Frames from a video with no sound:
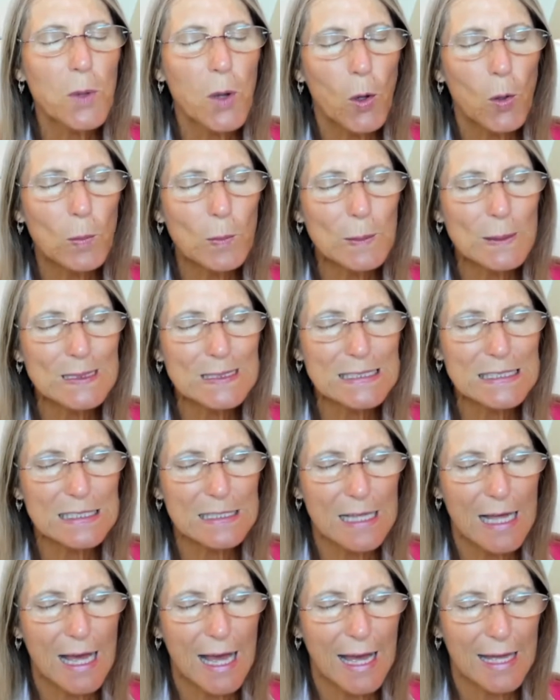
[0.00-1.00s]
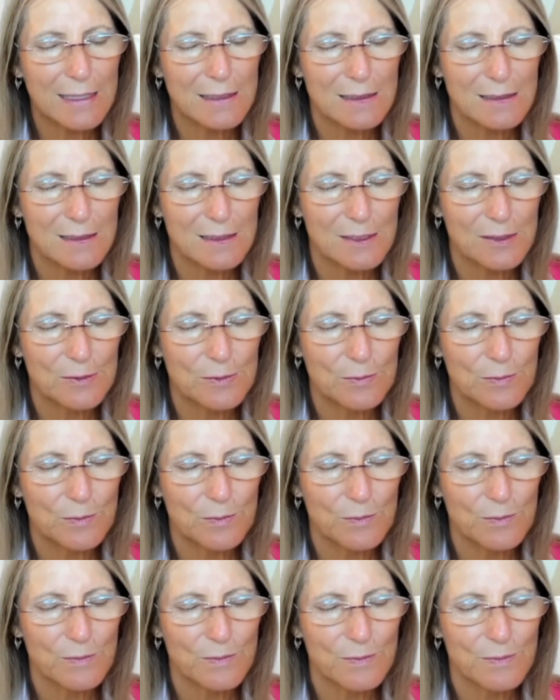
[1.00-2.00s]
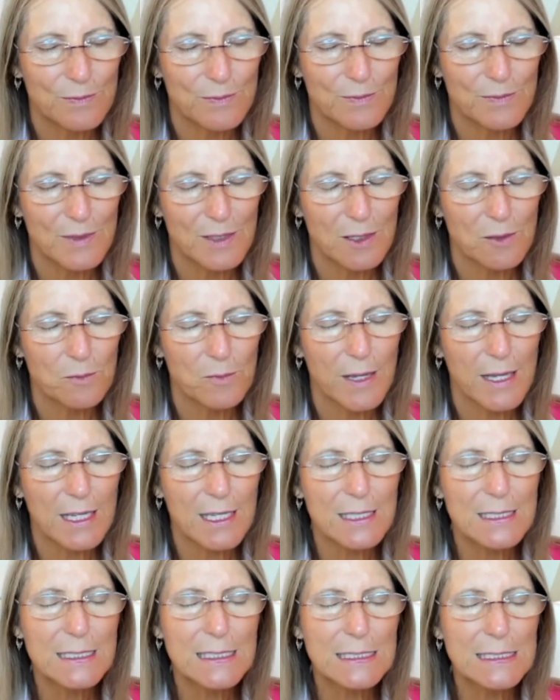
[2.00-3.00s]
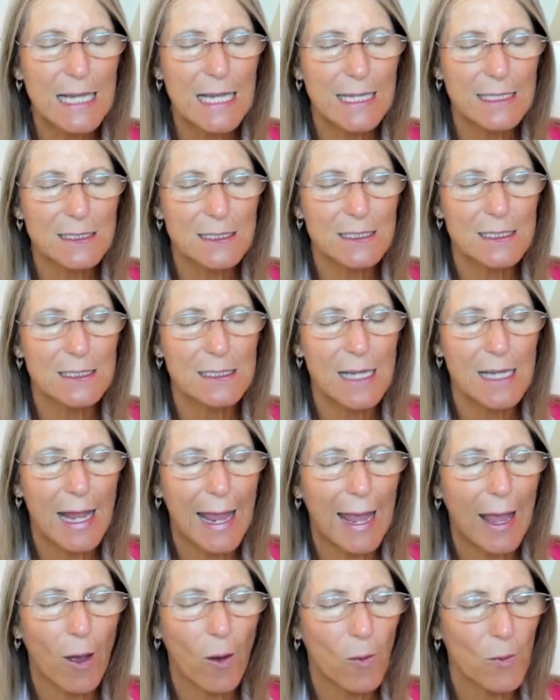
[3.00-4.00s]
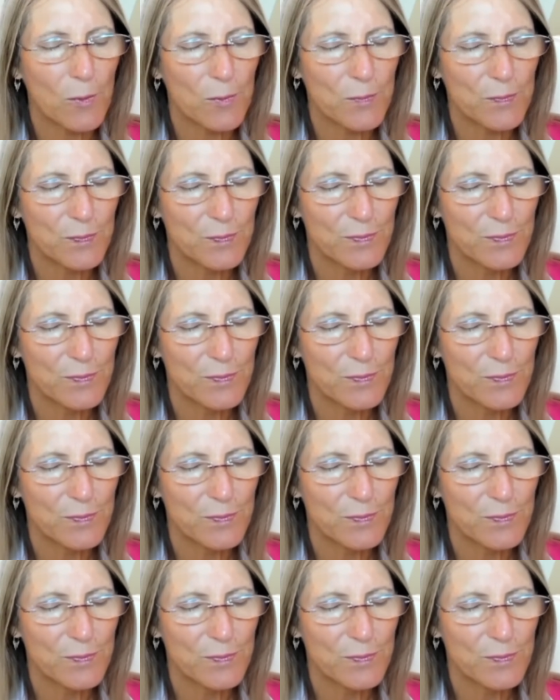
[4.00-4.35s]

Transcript: open to that, make an intention now